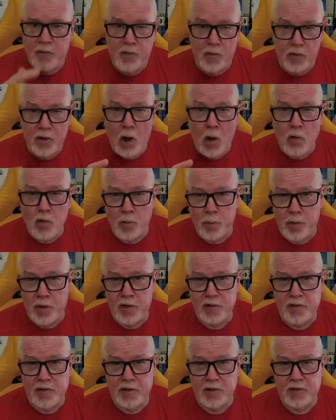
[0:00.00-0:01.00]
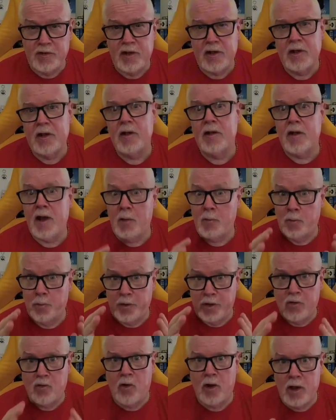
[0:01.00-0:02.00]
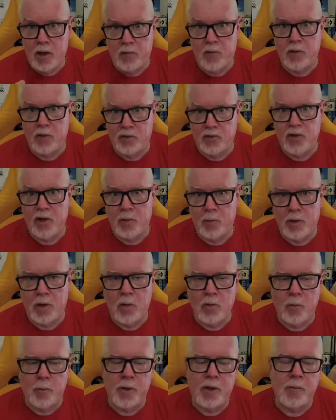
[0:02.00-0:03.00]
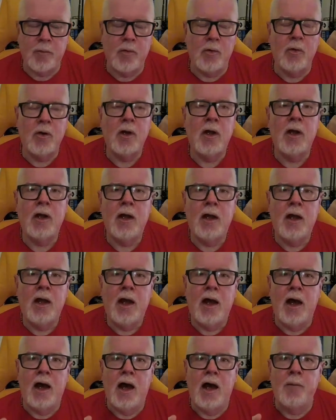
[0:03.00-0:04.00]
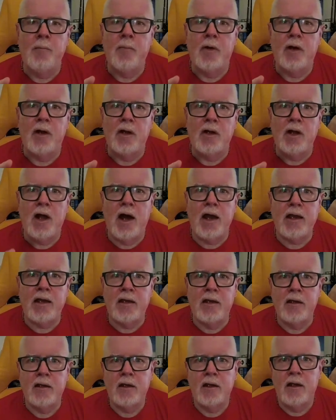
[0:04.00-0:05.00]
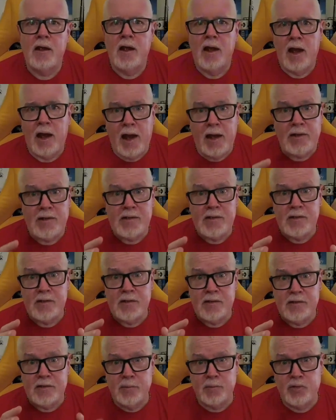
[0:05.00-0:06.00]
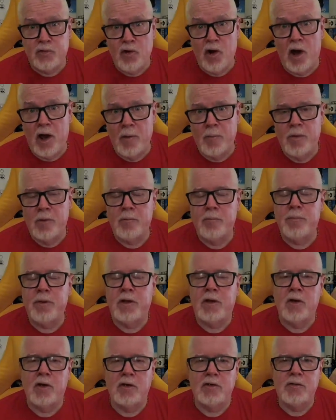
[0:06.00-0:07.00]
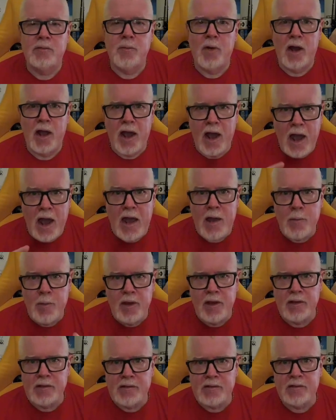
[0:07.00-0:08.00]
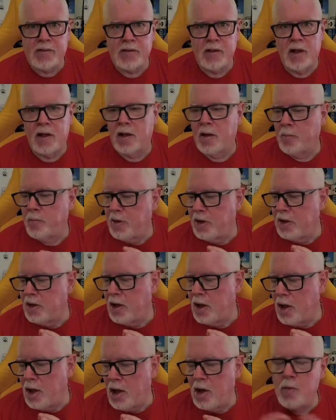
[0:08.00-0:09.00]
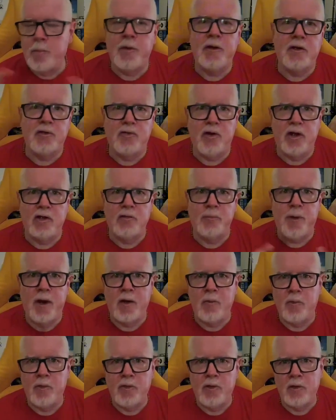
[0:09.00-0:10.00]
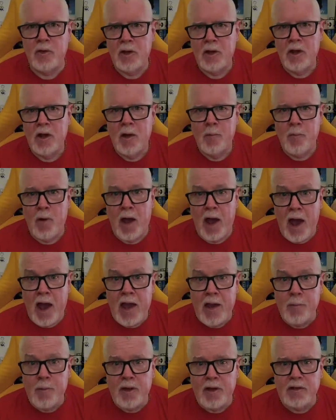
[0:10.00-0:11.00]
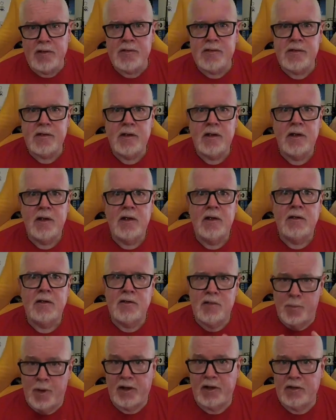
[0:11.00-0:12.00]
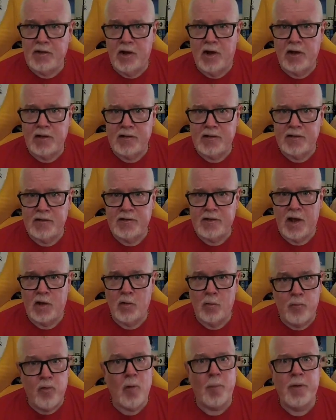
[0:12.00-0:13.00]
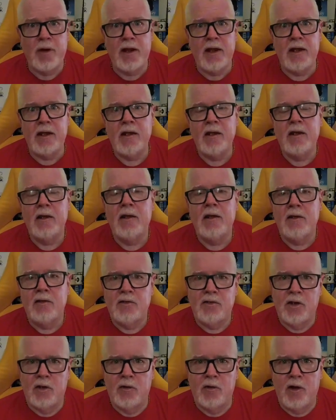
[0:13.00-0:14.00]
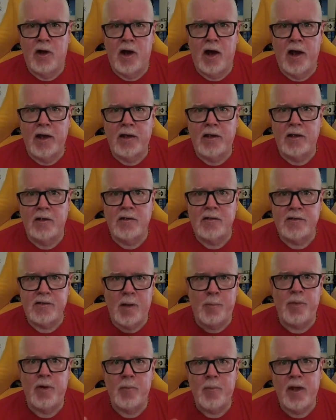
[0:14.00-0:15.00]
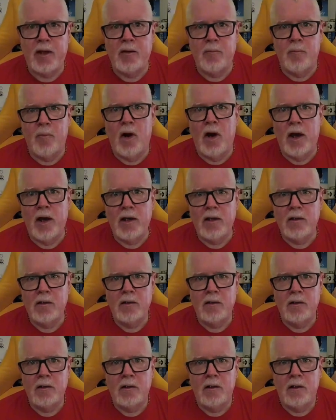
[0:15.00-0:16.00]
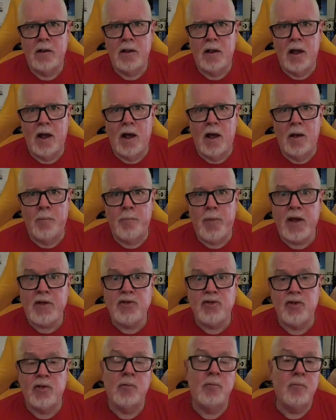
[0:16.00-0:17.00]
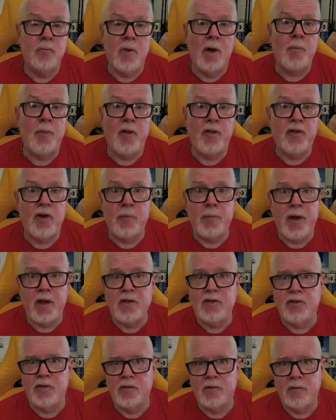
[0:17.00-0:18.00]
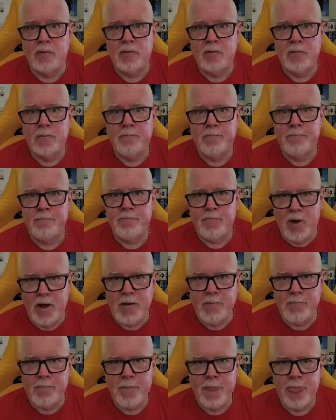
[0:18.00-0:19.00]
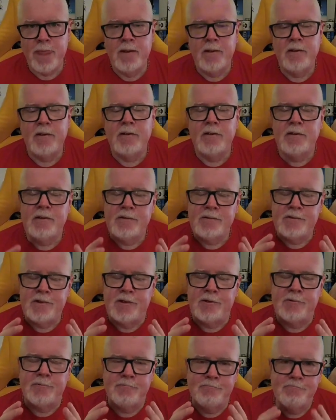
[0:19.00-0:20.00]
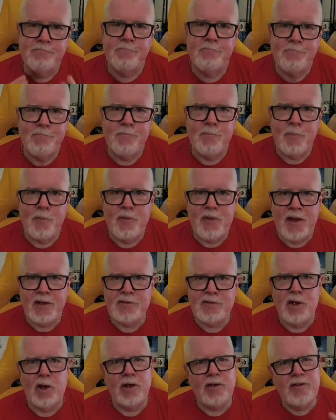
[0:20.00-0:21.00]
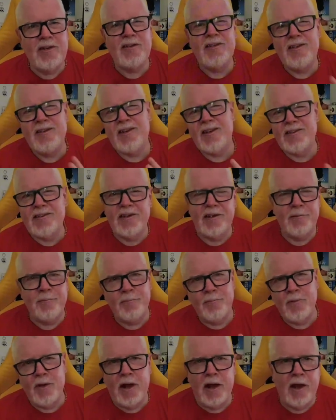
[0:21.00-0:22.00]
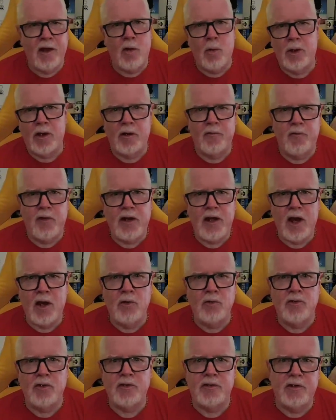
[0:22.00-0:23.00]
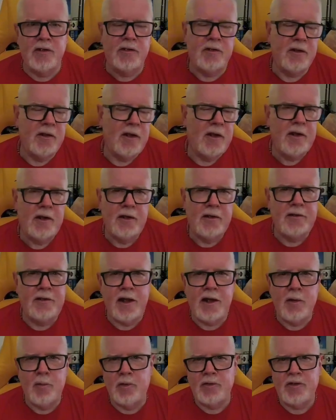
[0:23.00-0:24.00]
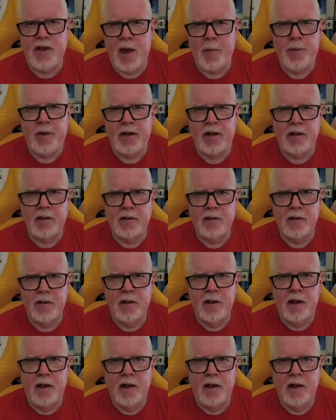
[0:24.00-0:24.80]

If you're an older person that's seen it, that would be great if you could share with older people. Like and subscribe, because my aim is, and I'm being open and transparent with you, my aim is to monetize this channel properly so that I can supplement my pension, my monthly pension, right? So thanks a lot. This is just a quick video just to tell you what's happening.